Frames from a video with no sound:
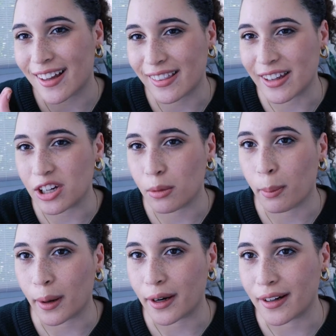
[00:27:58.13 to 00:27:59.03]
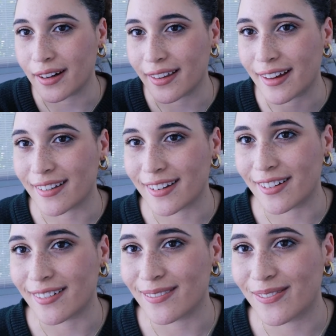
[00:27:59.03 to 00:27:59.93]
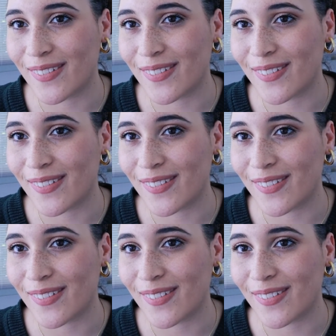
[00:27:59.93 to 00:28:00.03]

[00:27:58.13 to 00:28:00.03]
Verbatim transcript: a little burned, like a little